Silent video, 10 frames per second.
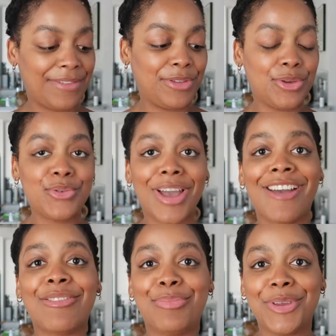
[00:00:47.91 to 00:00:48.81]
If you
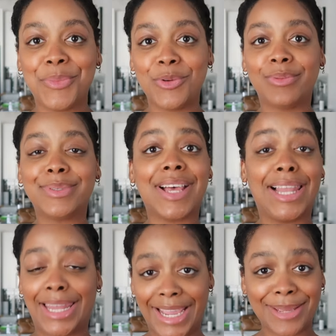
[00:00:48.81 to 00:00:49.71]
have big boobs
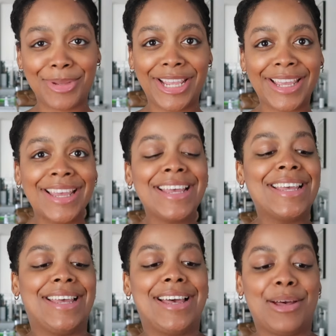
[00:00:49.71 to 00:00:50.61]
like me,
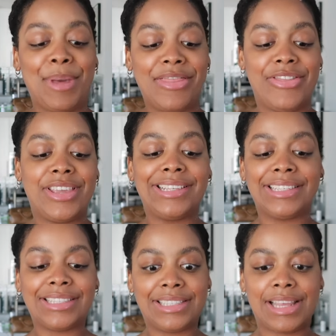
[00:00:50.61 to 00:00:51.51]
um,
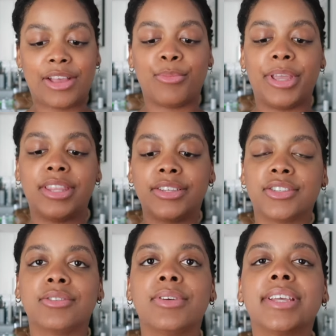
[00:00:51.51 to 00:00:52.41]
this style bathing
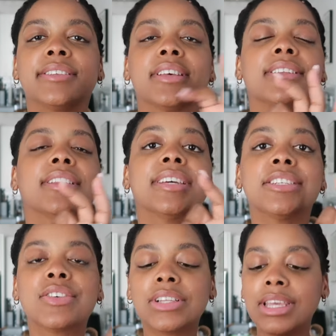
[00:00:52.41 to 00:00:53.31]
suit is
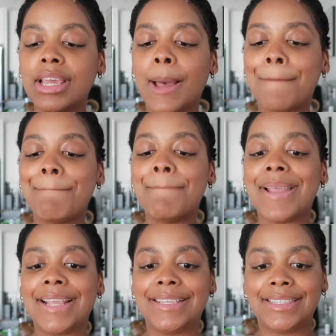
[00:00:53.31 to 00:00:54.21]
literally
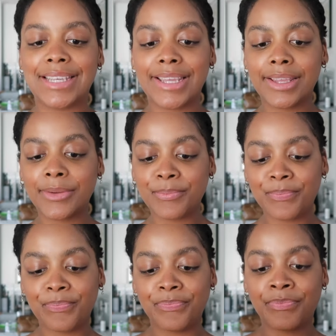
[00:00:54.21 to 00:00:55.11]
amazing.
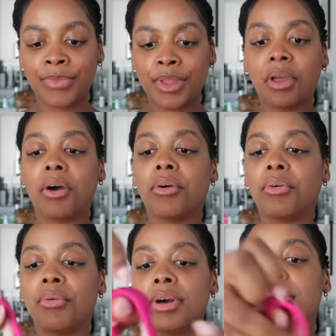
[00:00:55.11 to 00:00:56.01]

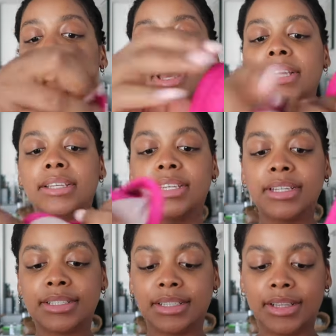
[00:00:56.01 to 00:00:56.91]
Oh my
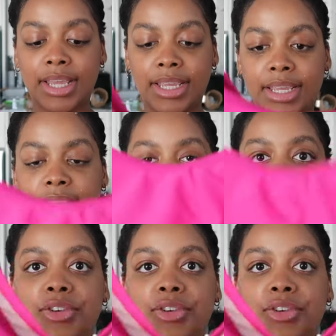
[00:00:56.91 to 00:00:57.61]
goodness, like it is